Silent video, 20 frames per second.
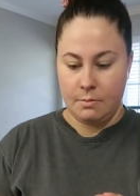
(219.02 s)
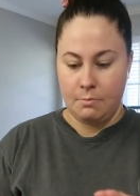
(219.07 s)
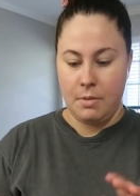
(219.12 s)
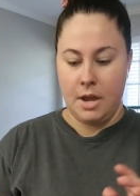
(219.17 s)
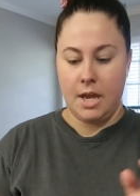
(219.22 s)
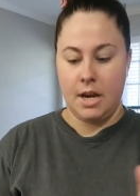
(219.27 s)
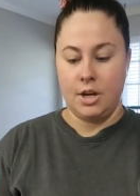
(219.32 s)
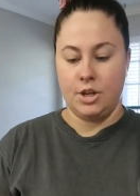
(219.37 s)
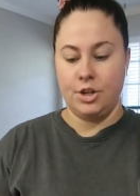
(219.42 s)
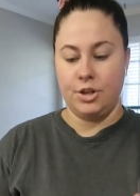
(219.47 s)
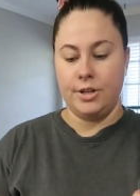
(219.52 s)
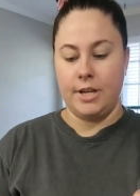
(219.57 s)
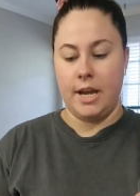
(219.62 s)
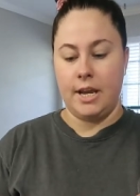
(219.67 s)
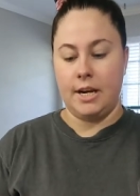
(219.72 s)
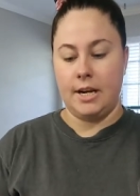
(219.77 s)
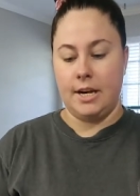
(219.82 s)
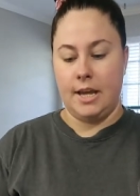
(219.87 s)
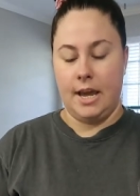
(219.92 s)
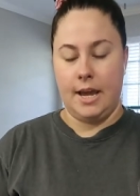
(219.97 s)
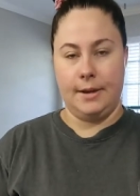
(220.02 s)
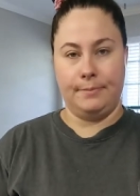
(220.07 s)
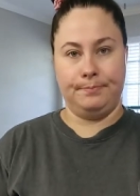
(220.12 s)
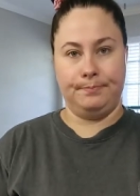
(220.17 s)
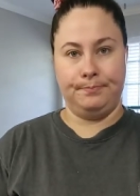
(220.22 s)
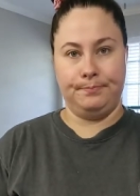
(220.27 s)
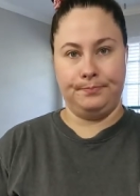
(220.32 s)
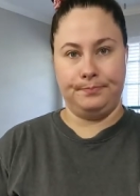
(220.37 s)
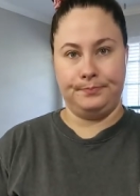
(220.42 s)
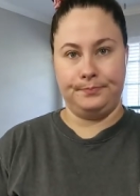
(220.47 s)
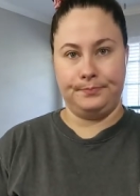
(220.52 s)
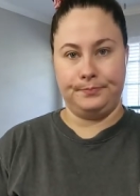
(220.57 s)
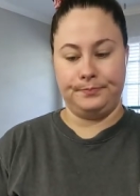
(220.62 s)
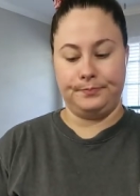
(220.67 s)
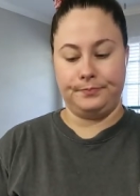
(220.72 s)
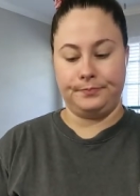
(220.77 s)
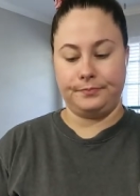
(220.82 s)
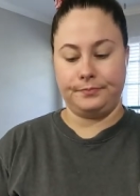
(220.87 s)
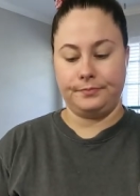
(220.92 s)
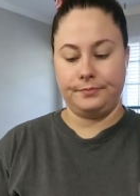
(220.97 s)
Manage Your Day-to-Day.
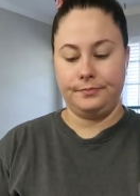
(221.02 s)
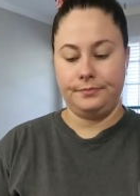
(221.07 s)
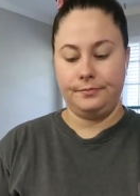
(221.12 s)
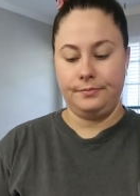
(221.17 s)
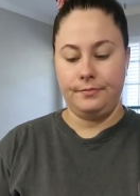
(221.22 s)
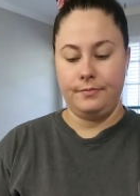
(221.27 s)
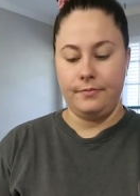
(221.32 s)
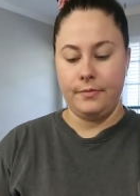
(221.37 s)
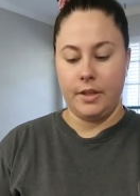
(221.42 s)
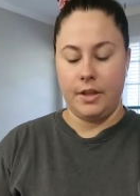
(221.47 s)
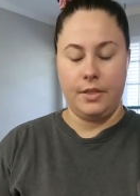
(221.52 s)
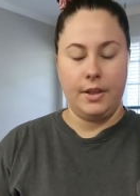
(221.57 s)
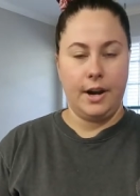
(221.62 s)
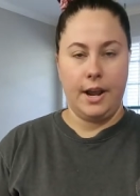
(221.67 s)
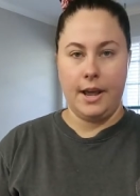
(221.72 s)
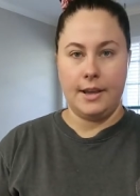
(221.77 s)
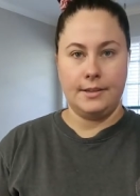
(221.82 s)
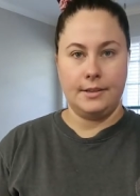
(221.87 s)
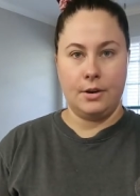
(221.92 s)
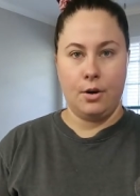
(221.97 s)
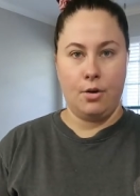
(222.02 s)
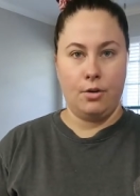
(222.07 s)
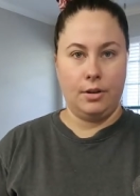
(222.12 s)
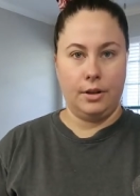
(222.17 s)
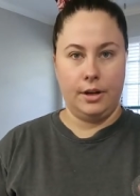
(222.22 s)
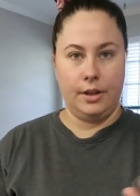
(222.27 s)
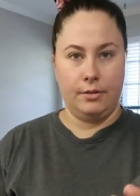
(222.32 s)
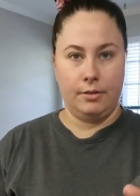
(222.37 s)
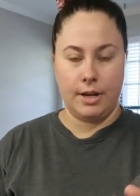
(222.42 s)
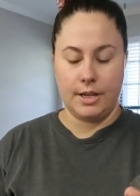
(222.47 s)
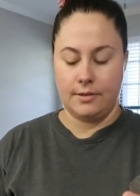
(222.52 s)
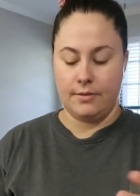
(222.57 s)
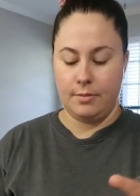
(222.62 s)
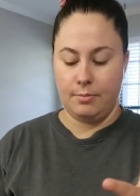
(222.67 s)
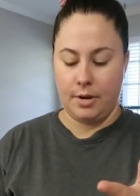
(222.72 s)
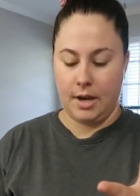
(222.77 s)
And then it has a colon in the rest of it,